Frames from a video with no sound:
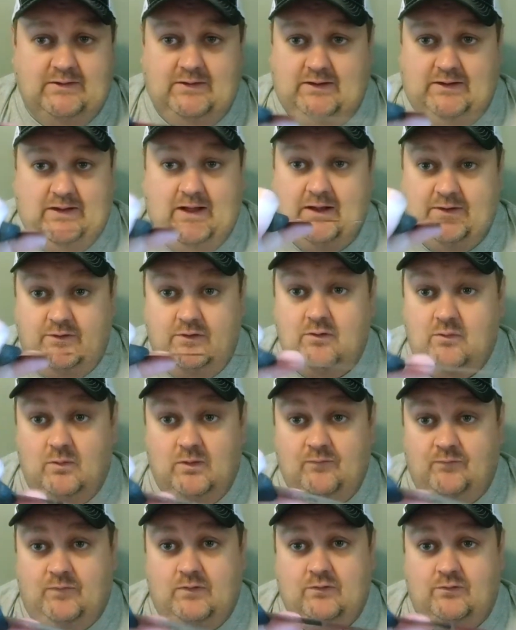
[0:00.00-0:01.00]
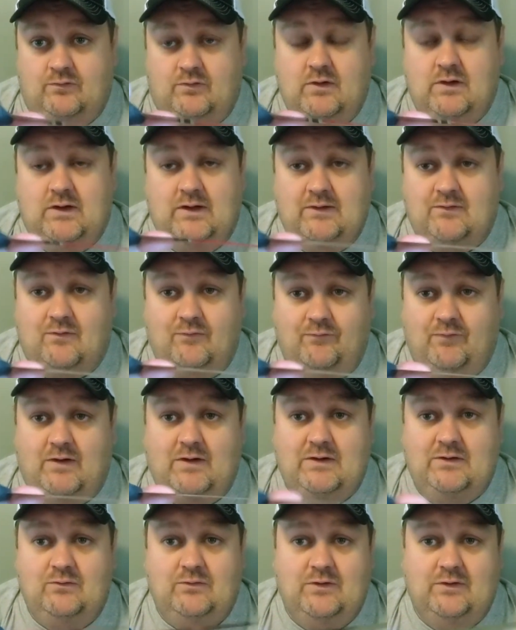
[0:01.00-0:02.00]
And I do. It feels good. It's a
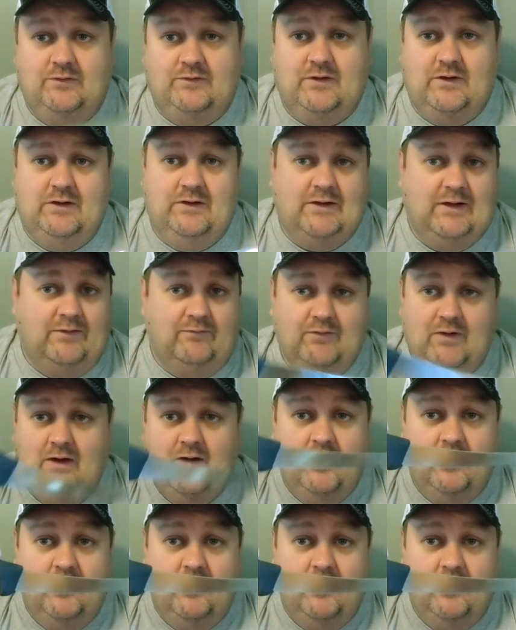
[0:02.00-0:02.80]
very utilitarian knife.